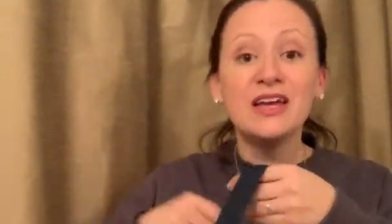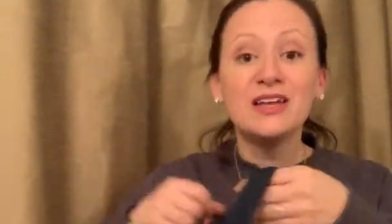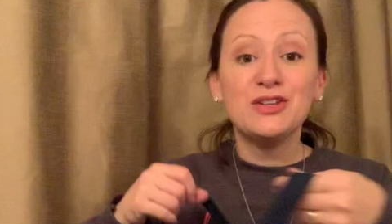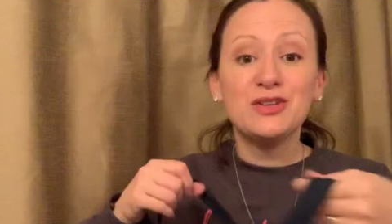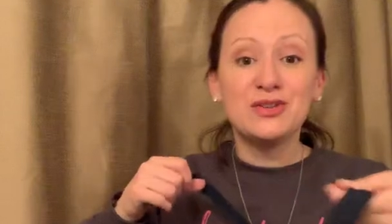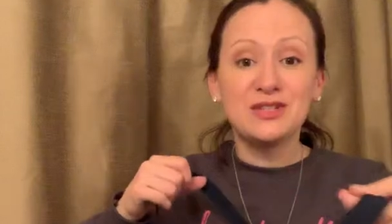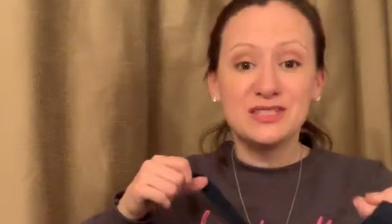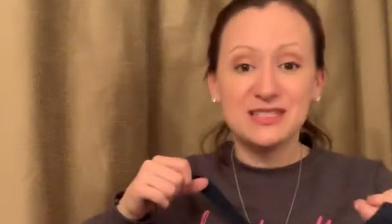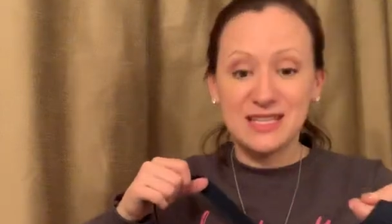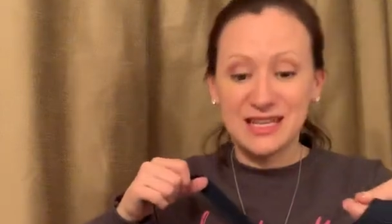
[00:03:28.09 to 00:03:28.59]

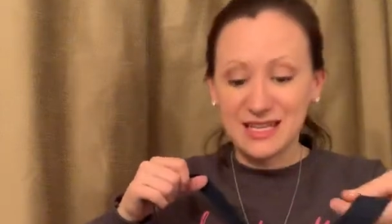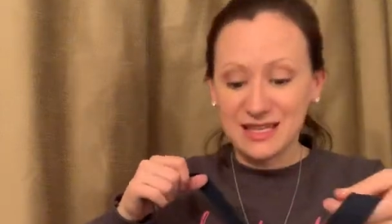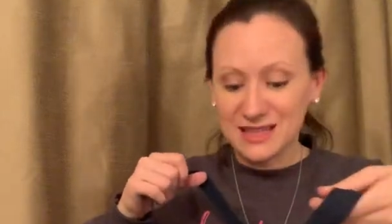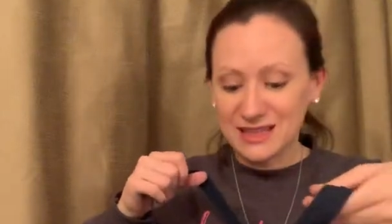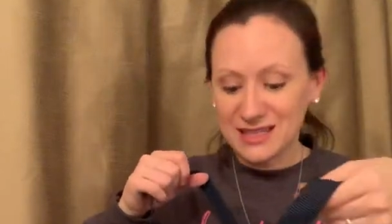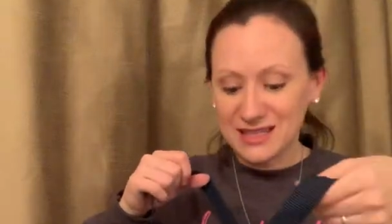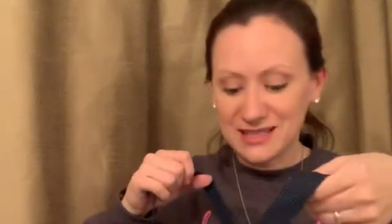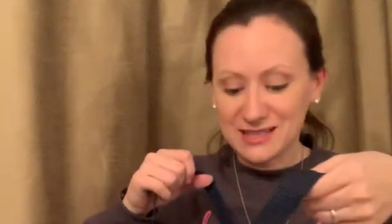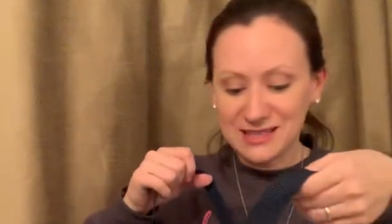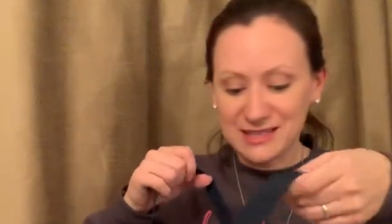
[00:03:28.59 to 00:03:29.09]
You can take
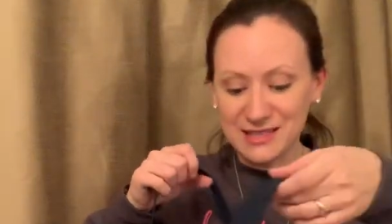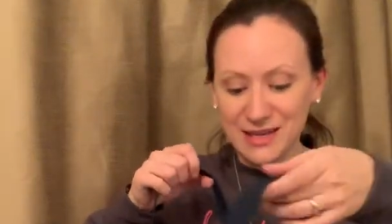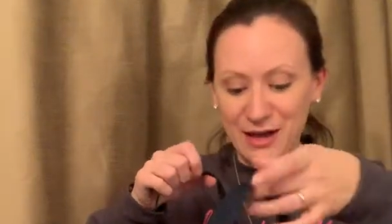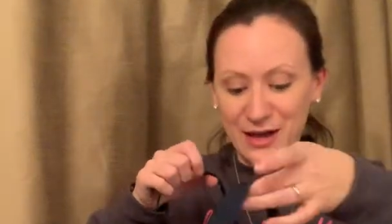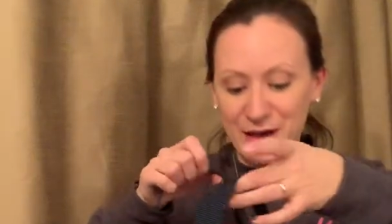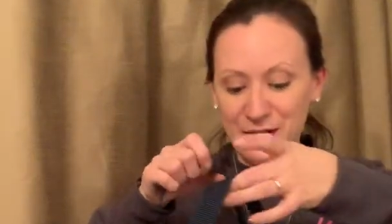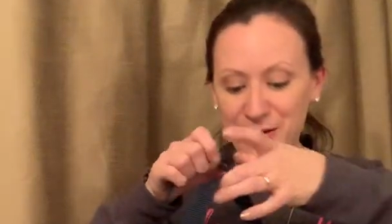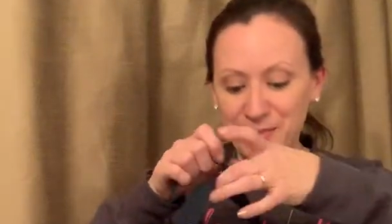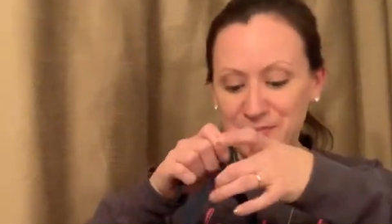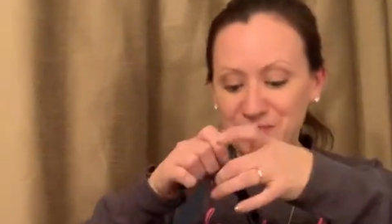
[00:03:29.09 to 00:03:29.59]
this
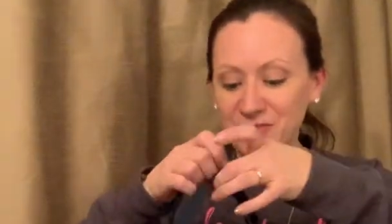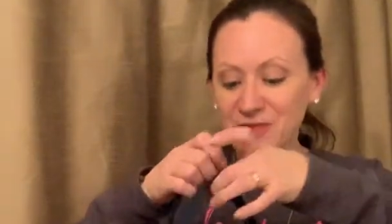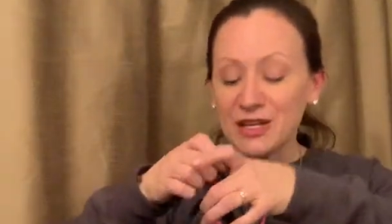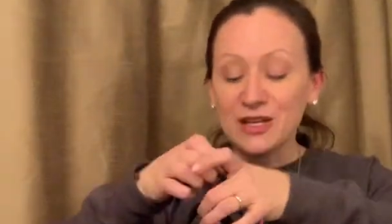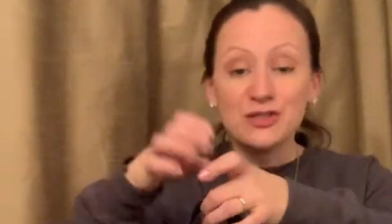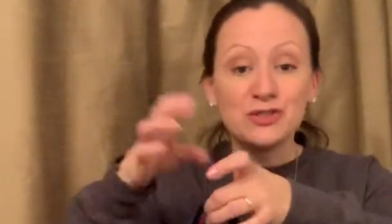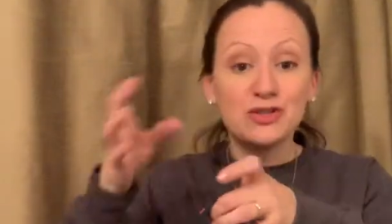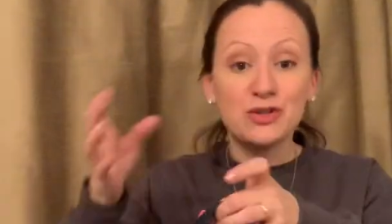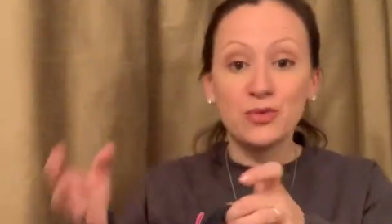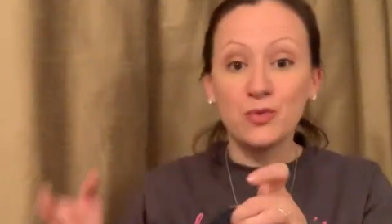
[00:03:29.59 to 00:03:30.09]

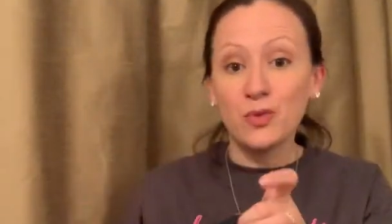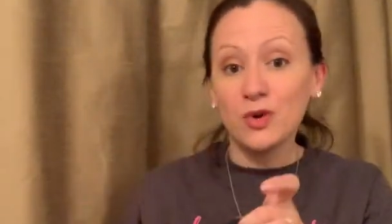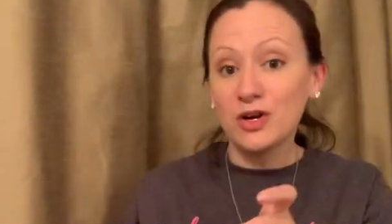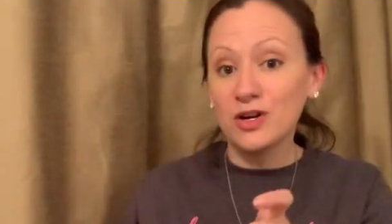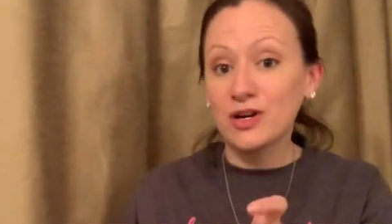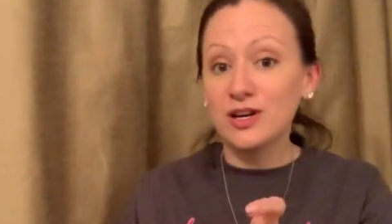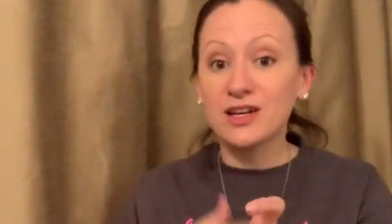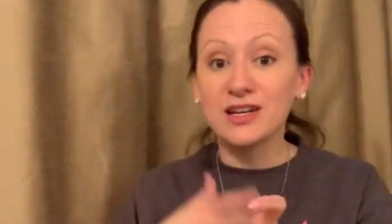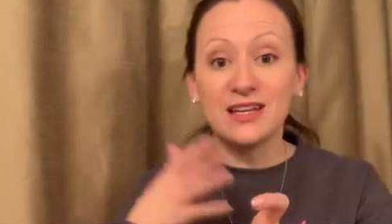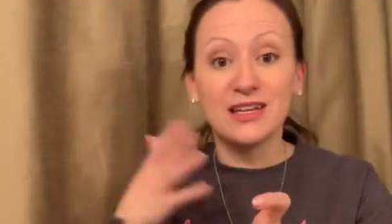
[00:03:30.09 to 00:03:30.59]
to
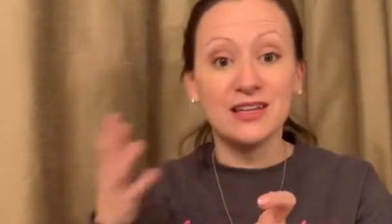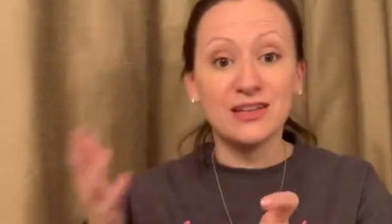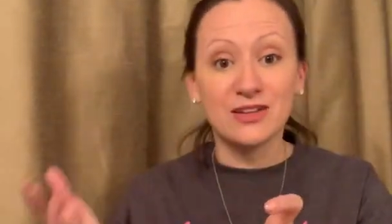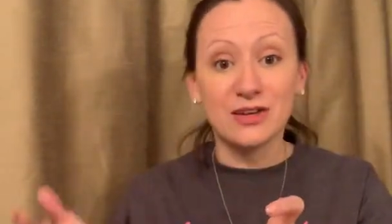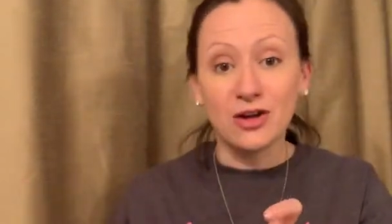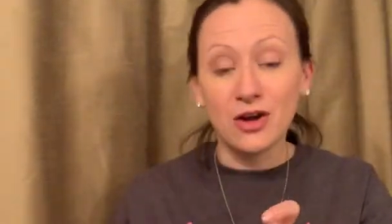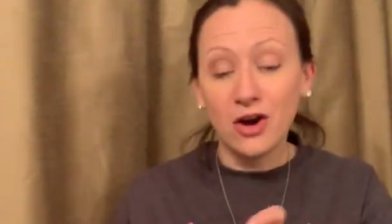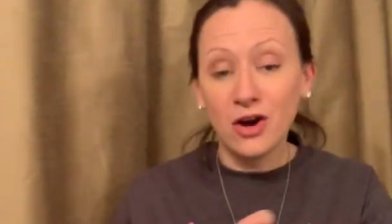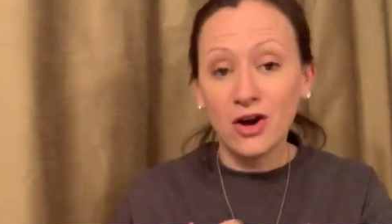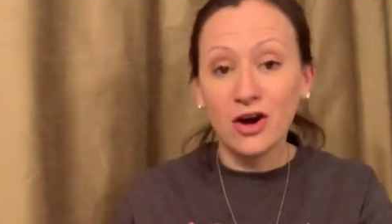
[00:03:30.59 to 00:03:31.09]
work, in the
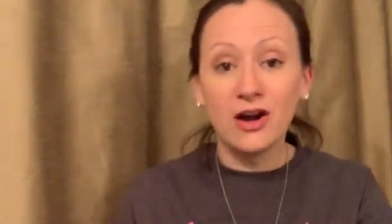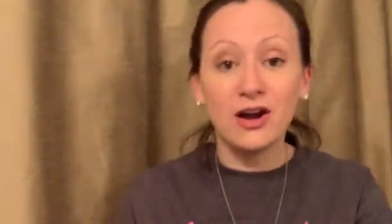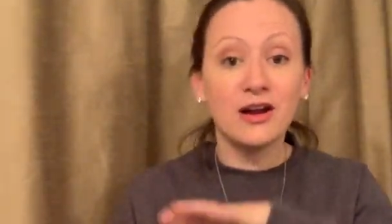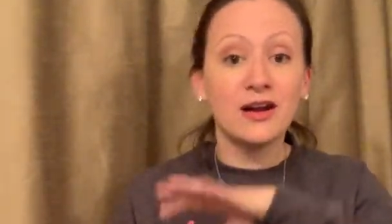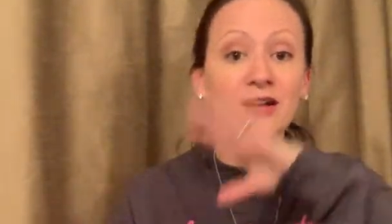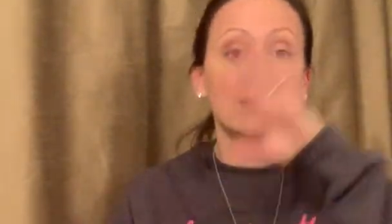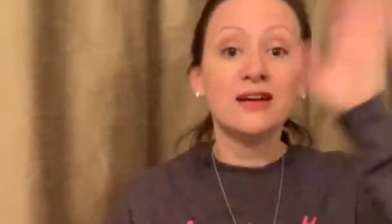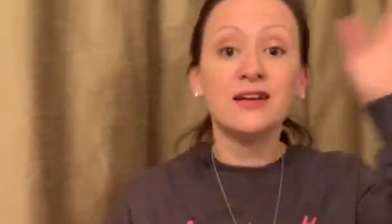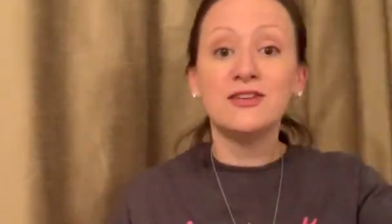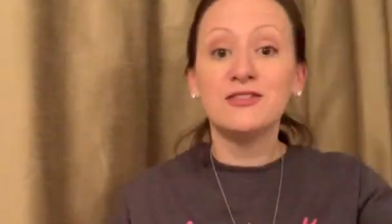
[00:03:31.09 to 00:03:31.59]

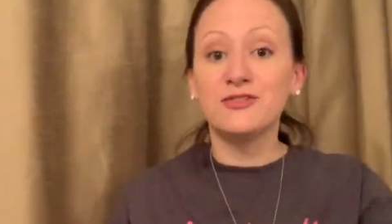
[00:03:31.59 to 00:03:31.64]
car,